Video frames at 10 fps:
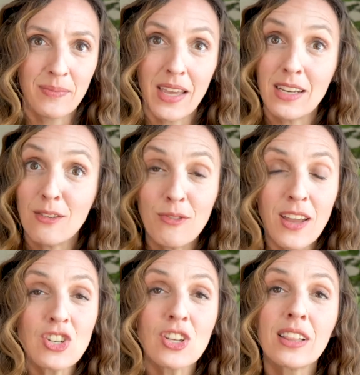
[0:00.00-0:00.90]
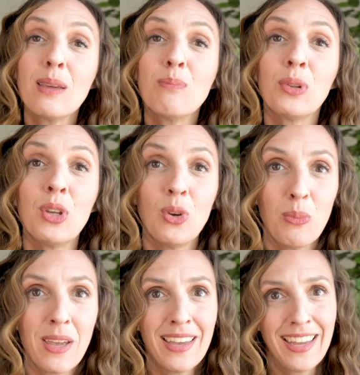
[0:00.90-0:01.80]
and eventually
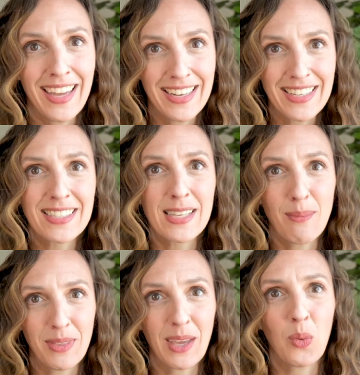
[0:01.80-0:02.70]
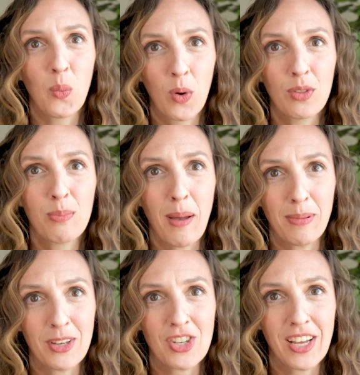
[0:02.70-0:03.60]
bloom into something worth
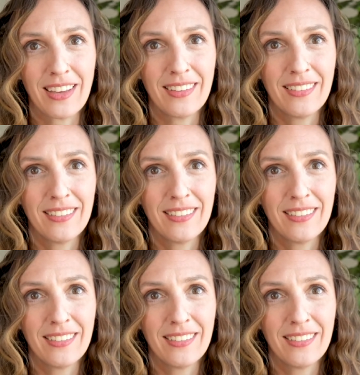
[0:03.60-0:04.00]
publishing.